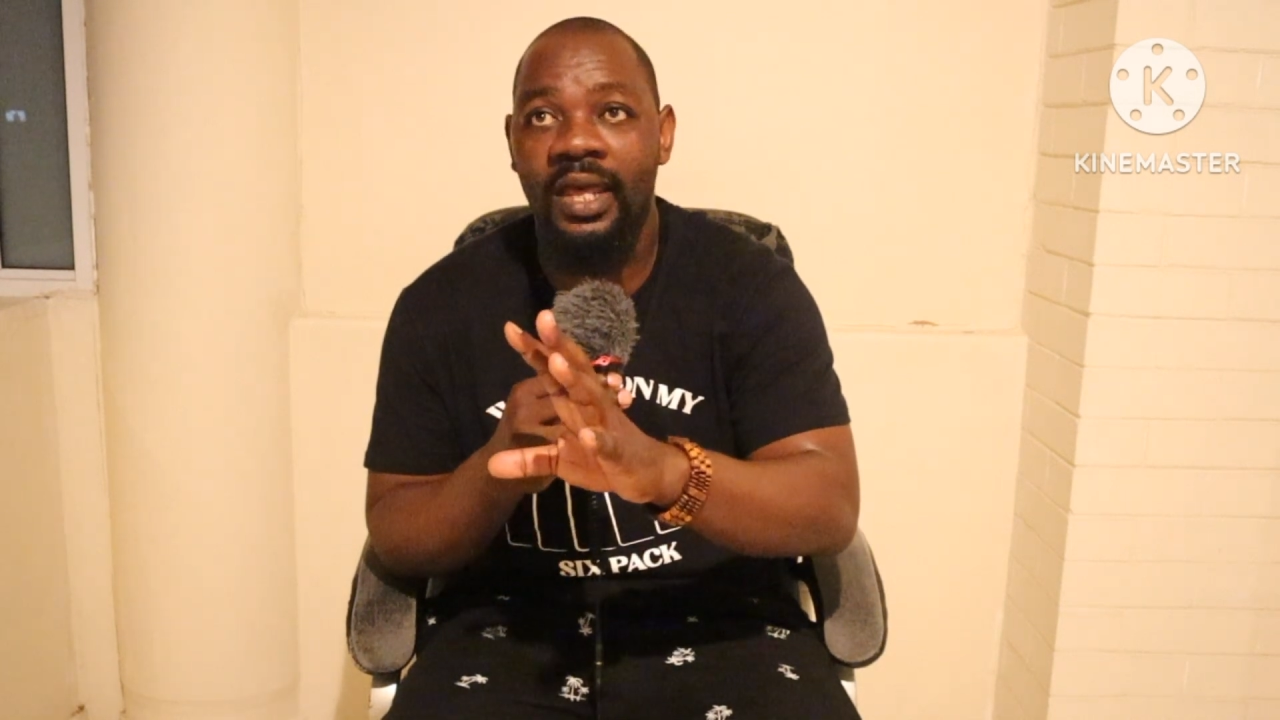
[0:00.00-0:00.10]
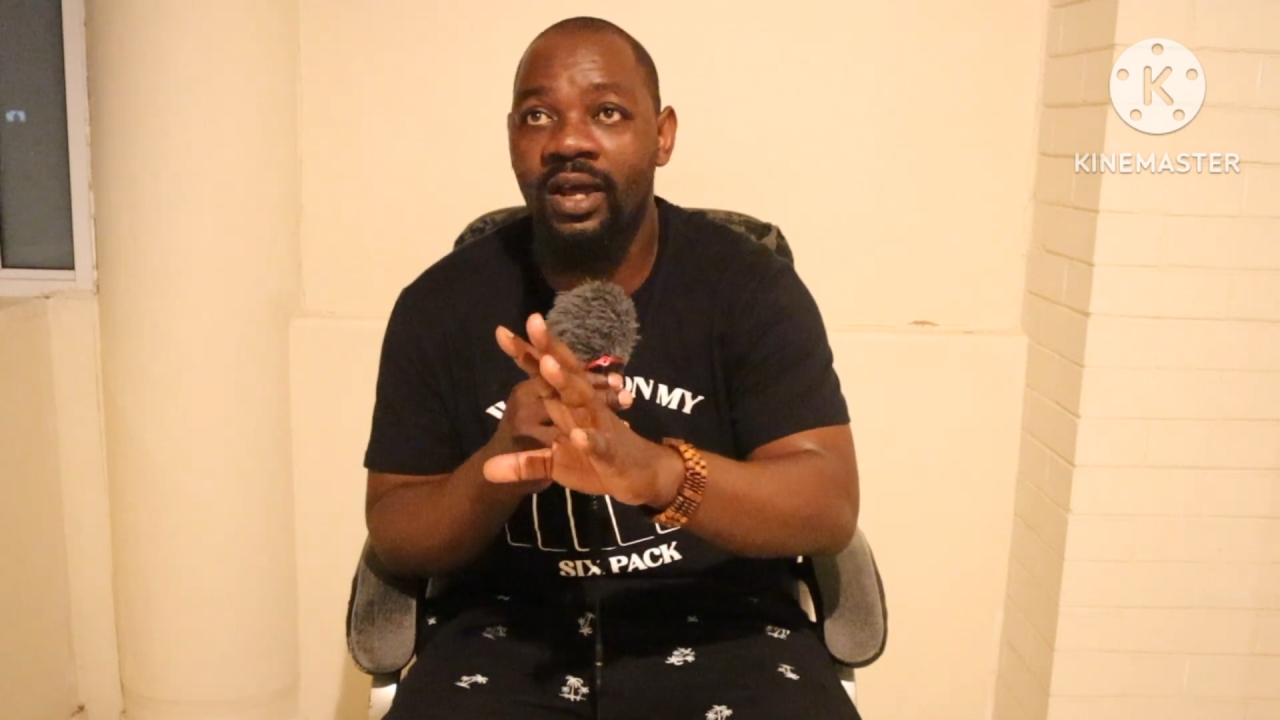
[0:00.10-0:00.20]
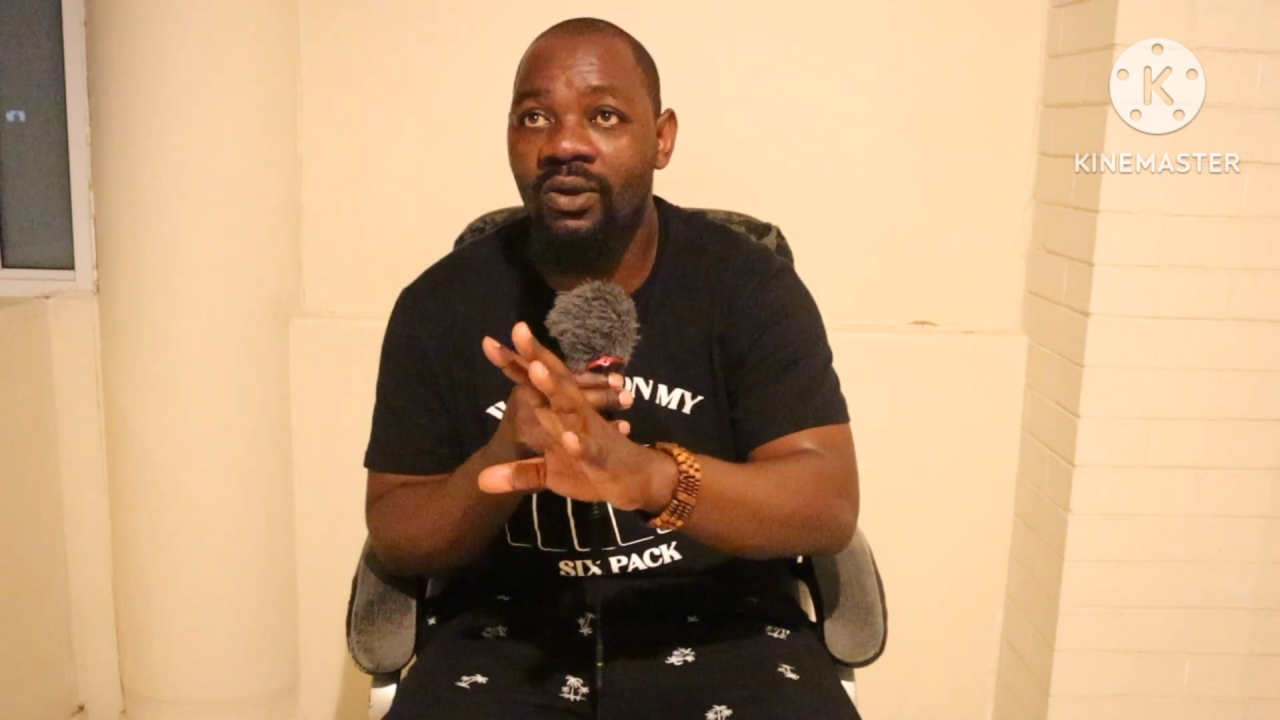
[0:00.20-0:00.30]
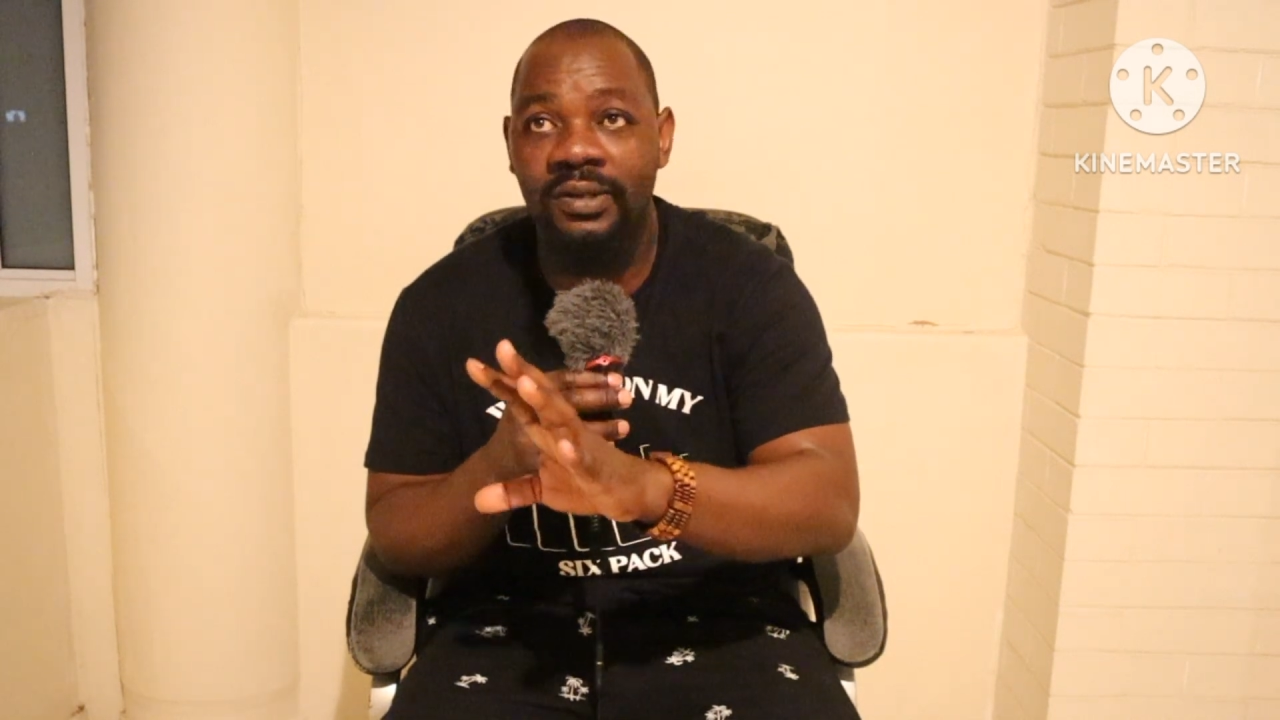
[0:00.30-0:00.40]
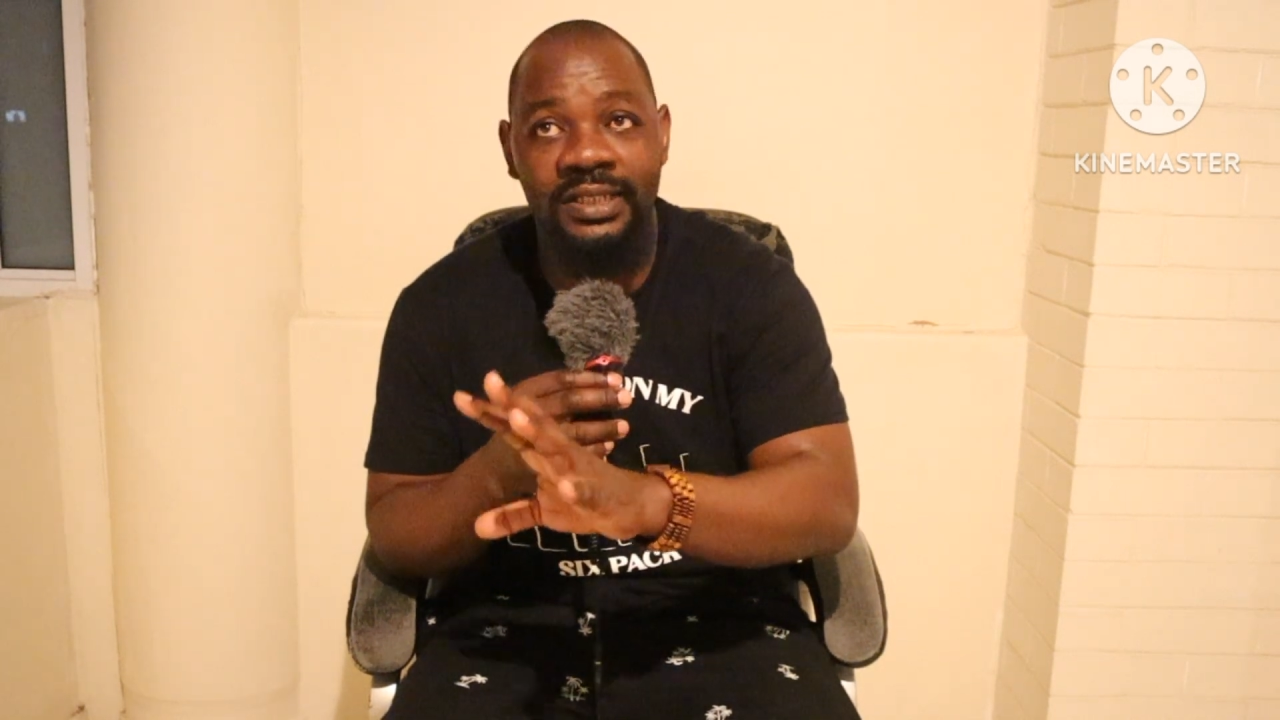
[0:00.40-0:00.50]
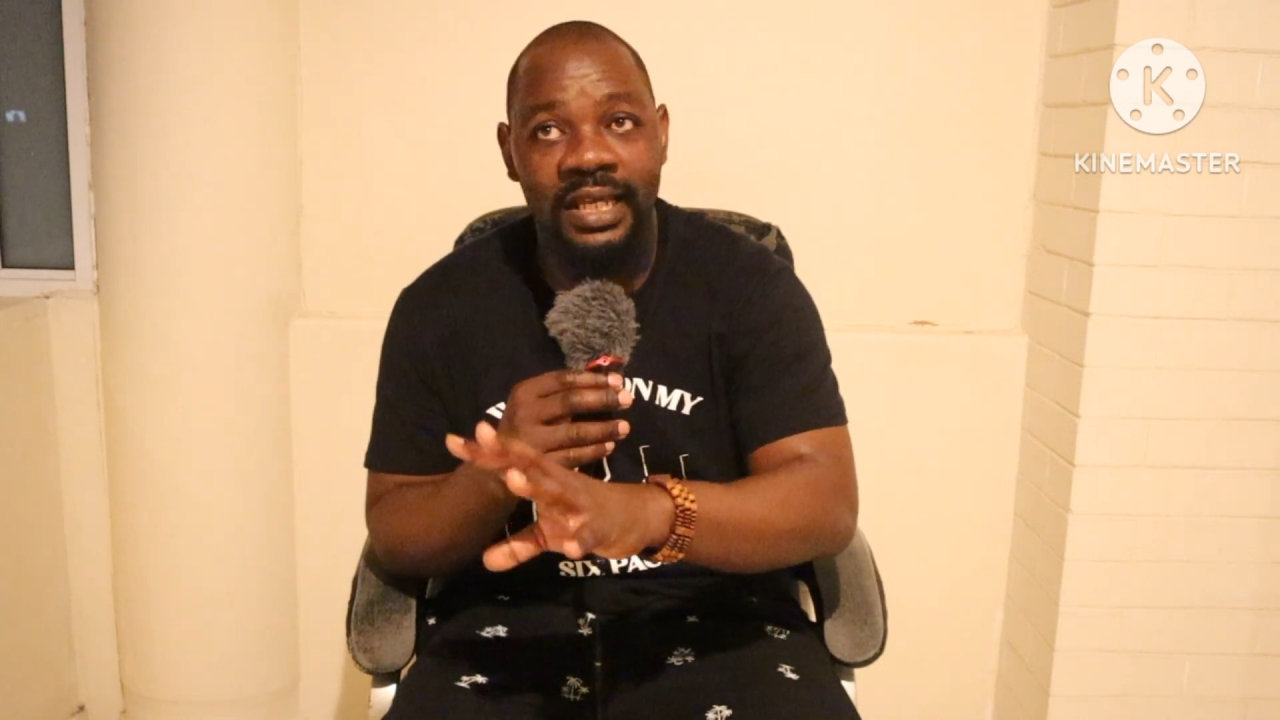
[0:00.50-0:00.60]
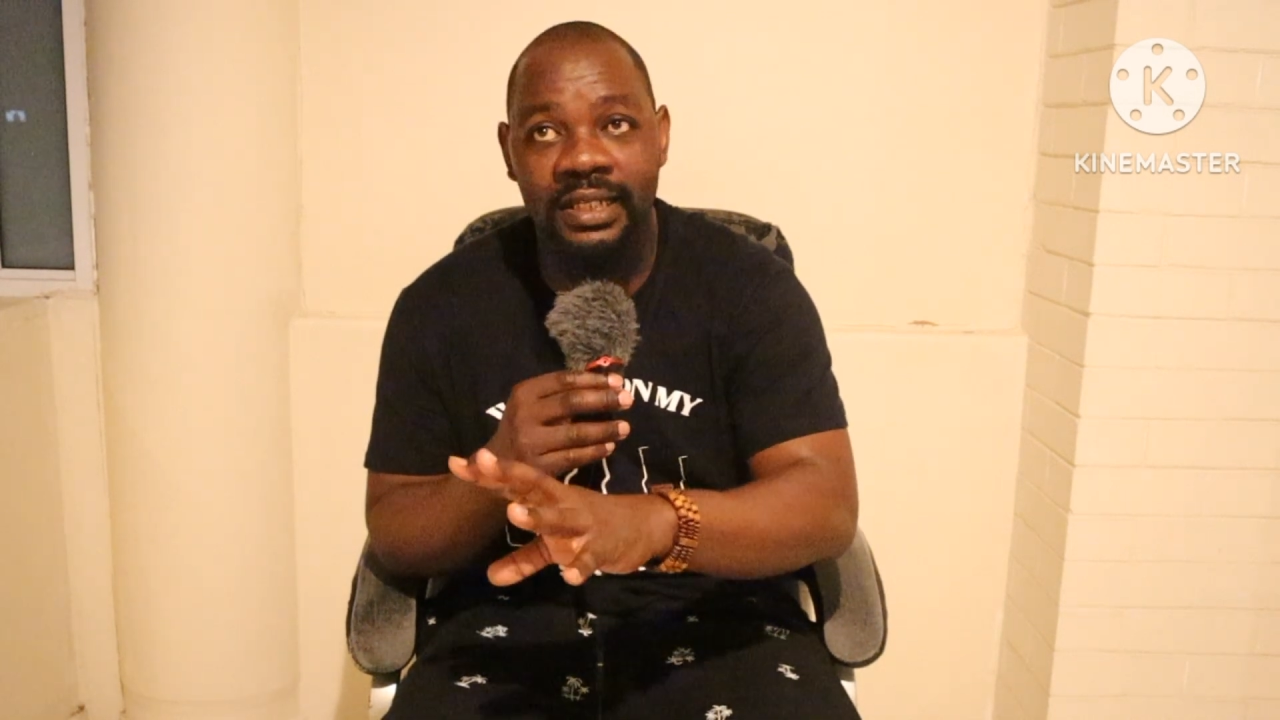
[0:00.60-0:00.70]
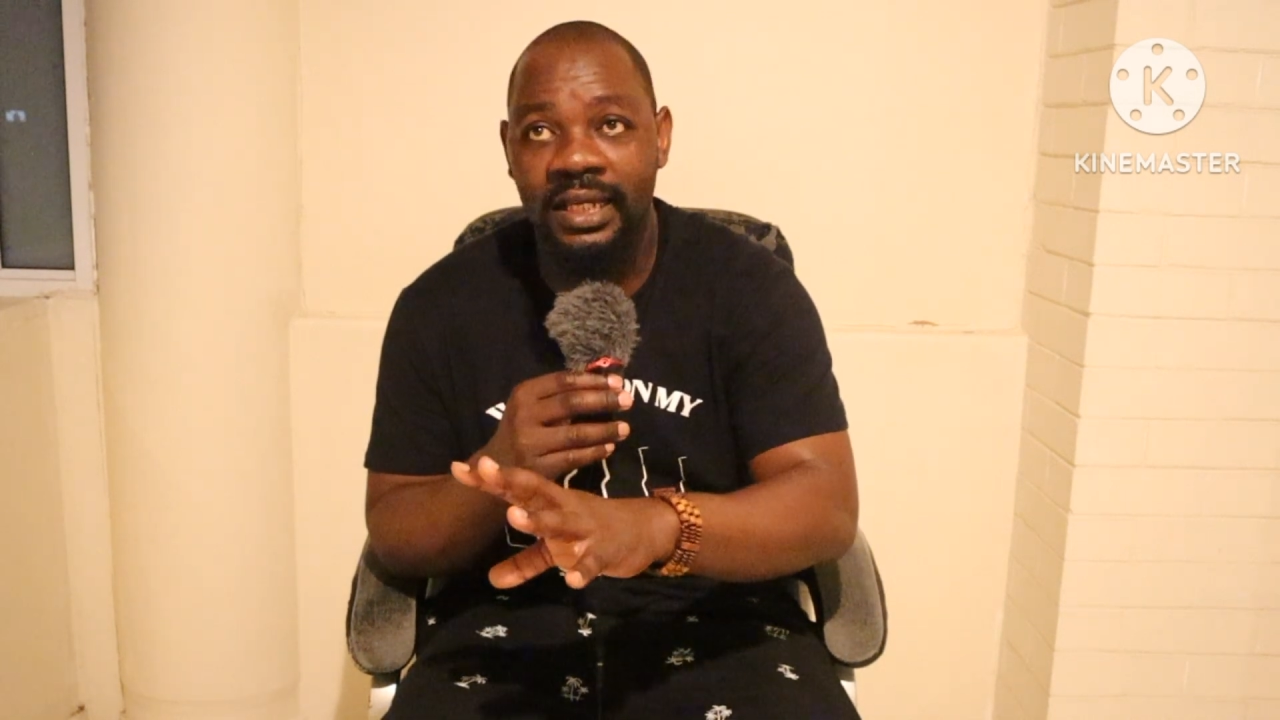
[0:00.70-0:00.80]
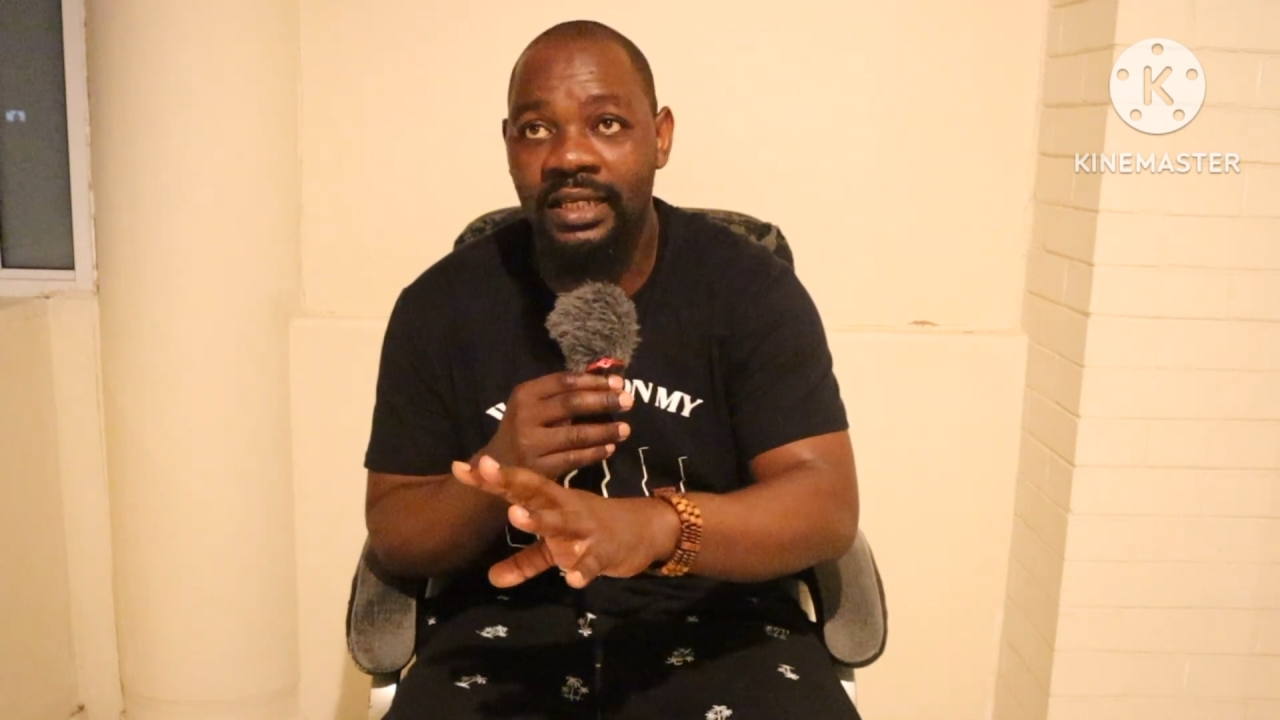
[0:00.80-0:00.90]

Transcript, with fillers: alongside